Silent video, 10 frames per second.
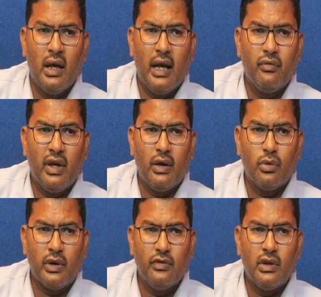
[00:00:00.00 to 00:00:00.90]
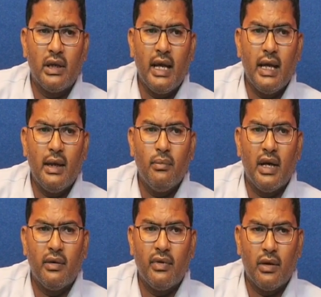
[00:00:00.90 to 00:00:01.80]
and we have to give the
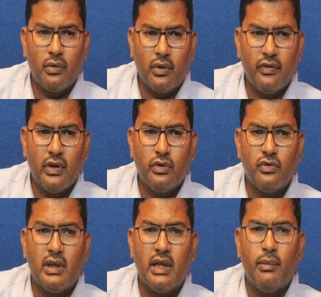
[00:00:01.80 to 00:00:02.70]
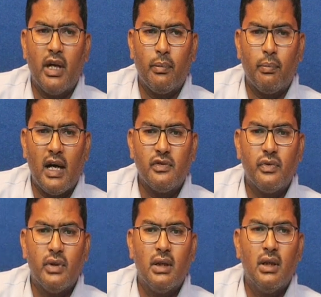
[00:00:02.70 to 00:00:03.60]
name, and we have to give the username and
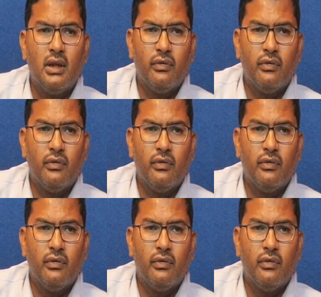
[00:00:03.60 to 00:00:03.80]
password.